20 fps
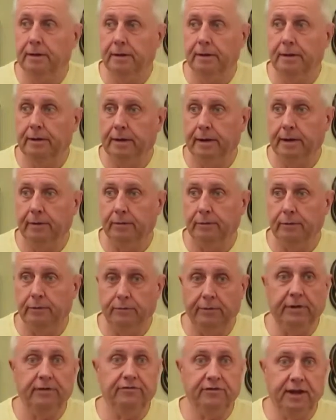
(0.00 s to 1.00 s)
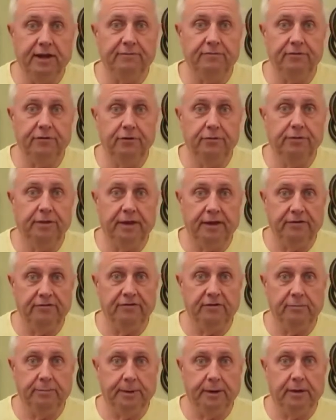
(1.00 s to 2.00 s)
Now the reason I've done this is
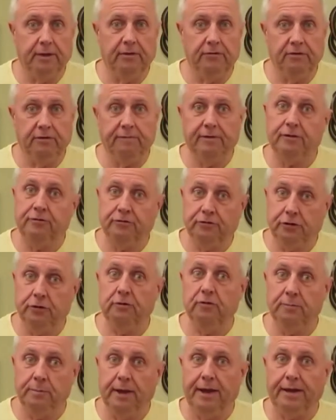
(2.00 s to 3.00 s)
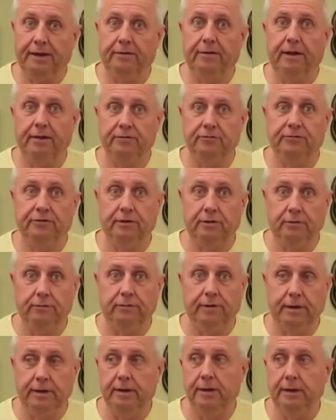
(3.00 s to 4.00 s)
because I've had two of my
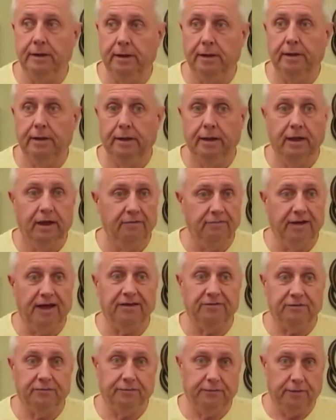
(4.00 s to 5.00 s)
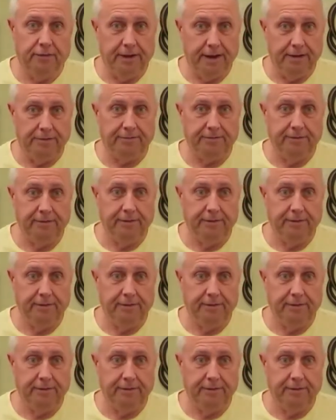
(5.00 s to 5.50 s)
grandchildren have asked for it,